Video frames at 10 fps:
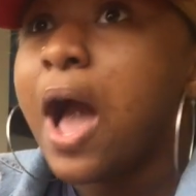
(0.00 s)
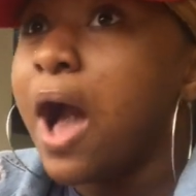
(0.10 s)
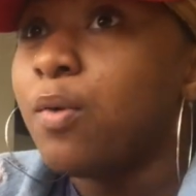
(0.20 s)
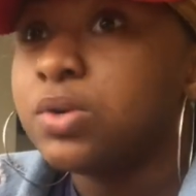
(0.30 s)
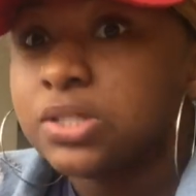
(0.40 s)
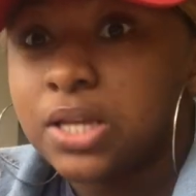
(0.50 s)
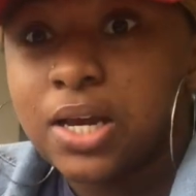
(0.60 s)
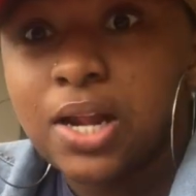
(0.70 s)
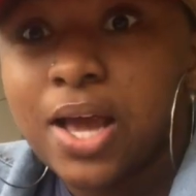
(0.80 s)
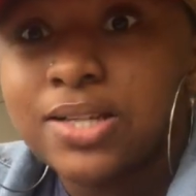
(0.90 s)
I was
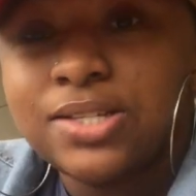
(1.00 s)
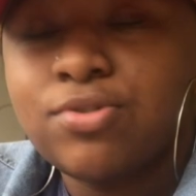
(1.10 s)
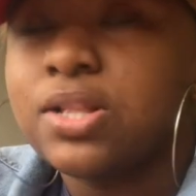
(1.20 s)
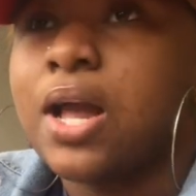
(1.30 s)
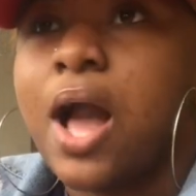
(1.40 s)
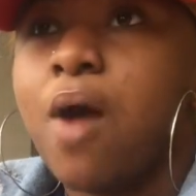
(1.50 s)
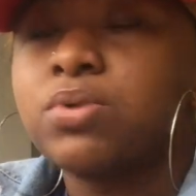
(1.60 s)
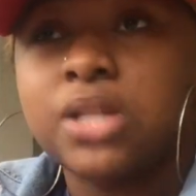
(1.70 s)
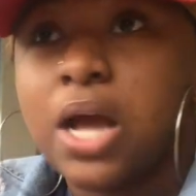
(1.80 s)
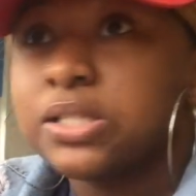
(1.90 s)
dead ass serious. Like, I
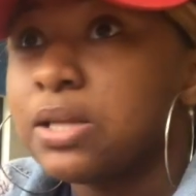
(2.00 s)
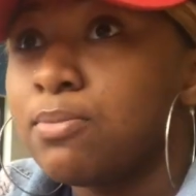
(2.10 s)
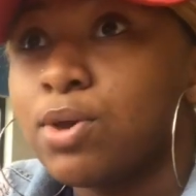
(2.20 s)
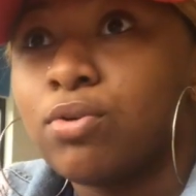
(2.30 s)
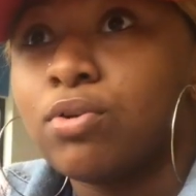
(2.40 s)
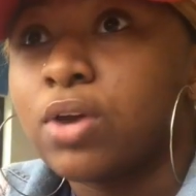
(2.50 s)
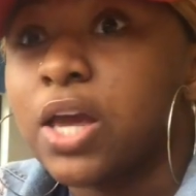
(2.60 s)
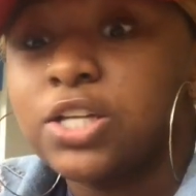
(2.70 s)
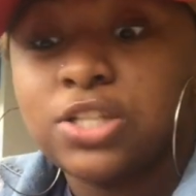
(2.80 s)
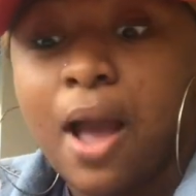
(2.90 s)
was like, send me your
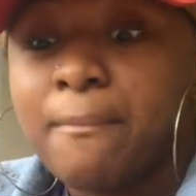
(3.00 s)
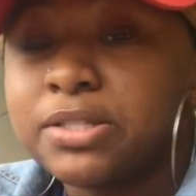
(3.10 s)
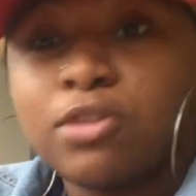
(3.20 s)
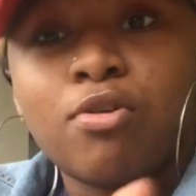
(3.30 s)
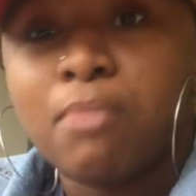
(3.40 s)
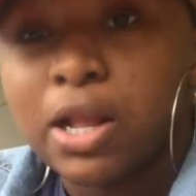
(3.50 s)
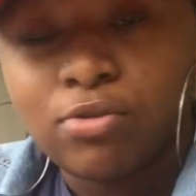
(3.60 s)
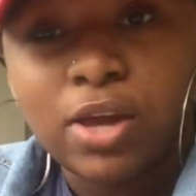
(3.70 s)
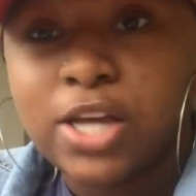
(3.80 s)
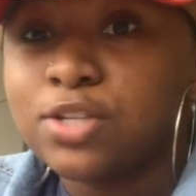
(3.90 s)
location. I'm gonna send you my
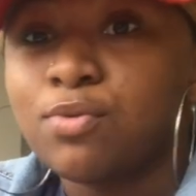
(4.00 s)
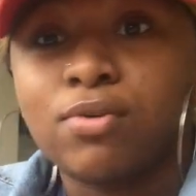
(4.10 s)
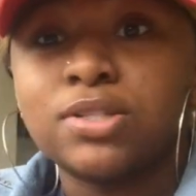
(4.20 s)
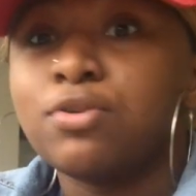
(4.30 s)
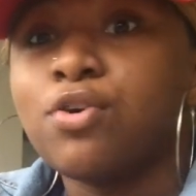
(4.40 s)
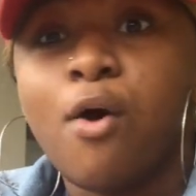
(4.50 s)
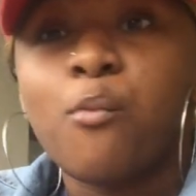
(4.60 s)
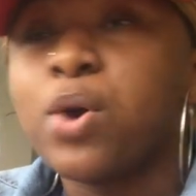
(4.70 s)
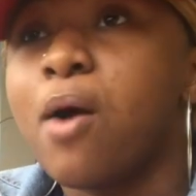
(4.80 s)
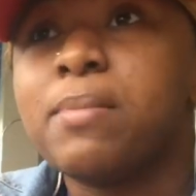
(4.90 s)
location. We
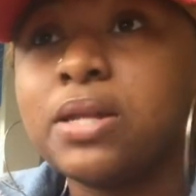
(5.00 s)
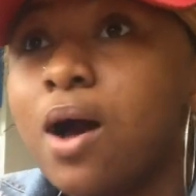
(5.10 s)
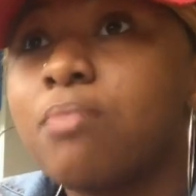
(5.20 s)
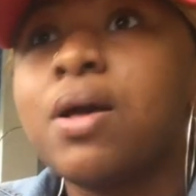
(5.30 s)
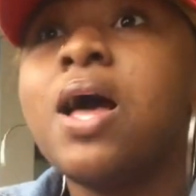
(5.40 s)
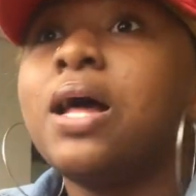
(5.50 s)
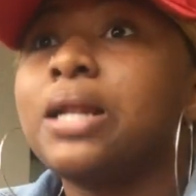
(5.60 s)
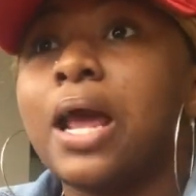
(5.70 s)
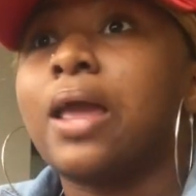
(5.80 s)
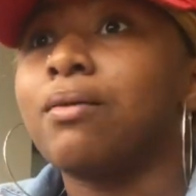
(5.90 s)
gonna meet up.
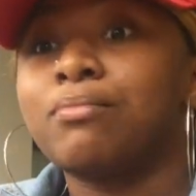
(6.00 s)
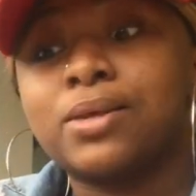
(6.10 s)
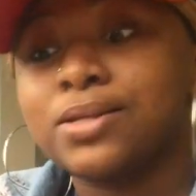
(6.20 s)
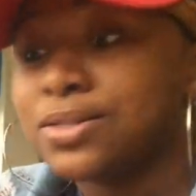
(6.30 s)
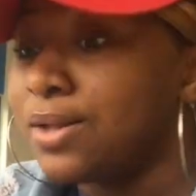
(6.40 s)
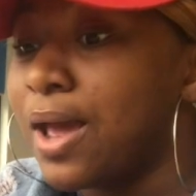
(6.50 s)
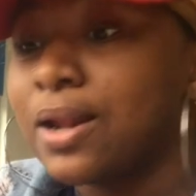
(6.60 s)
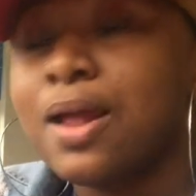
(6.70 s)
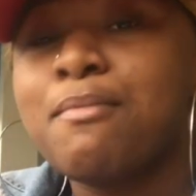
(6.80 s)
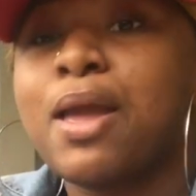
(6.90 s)
Like, bitch, like,
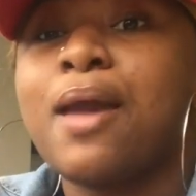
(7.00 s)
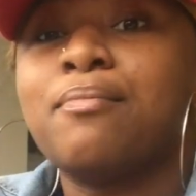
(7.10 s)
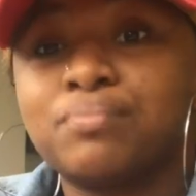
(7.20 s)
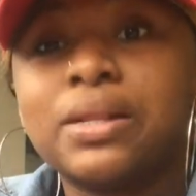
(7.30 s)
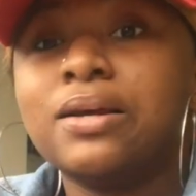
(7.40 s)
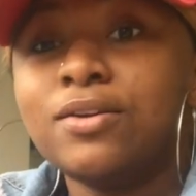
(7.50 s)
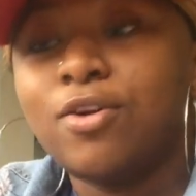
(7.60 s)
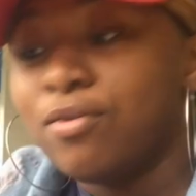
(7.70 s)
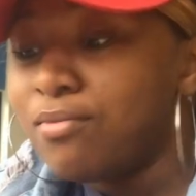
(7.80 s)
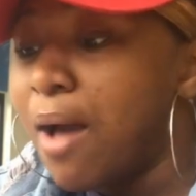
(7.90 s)
let me get, you
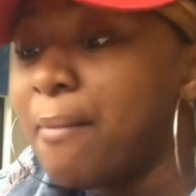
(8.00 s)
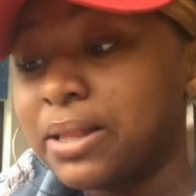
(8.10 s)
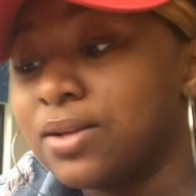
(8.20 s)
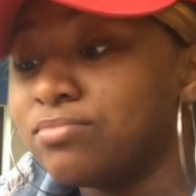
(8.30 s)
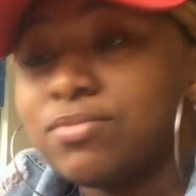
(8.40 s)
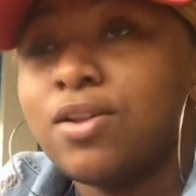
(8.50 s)
know, I'm about to